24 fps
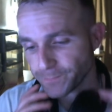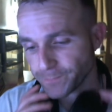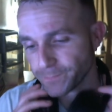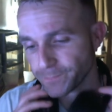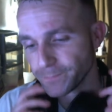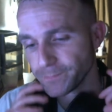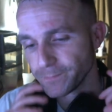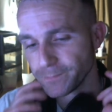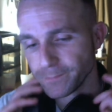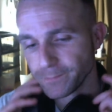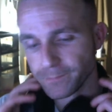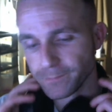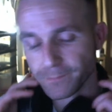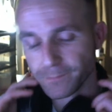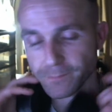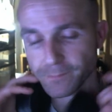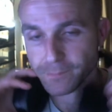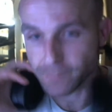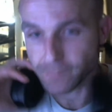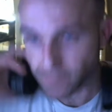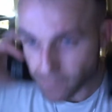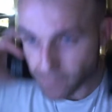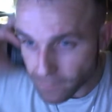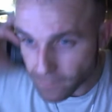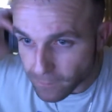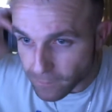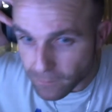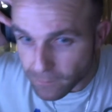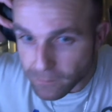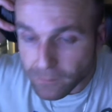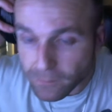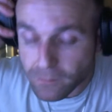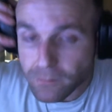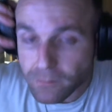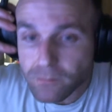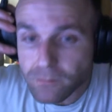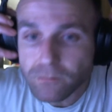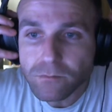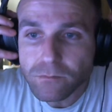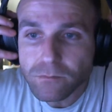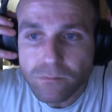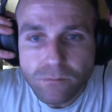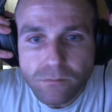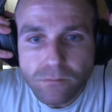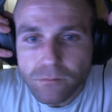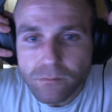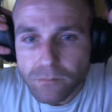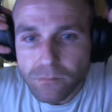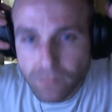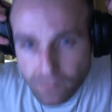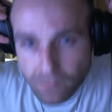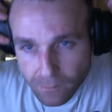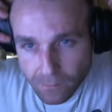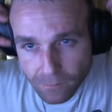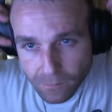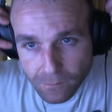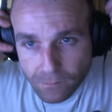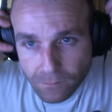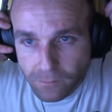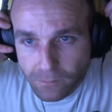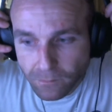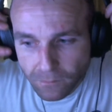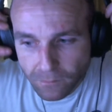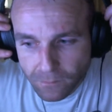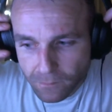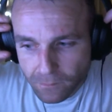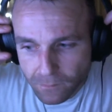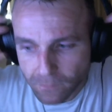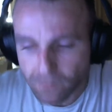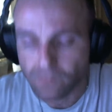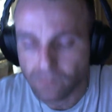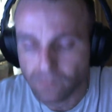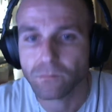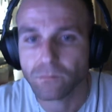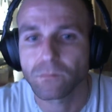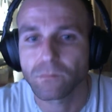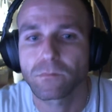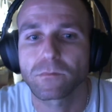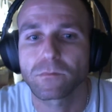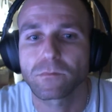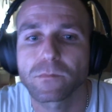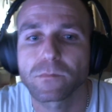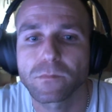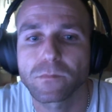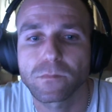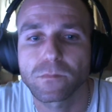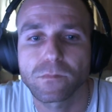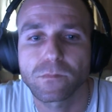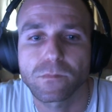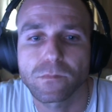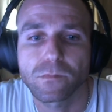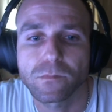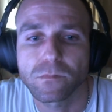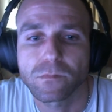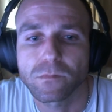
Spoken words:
(no one is talking)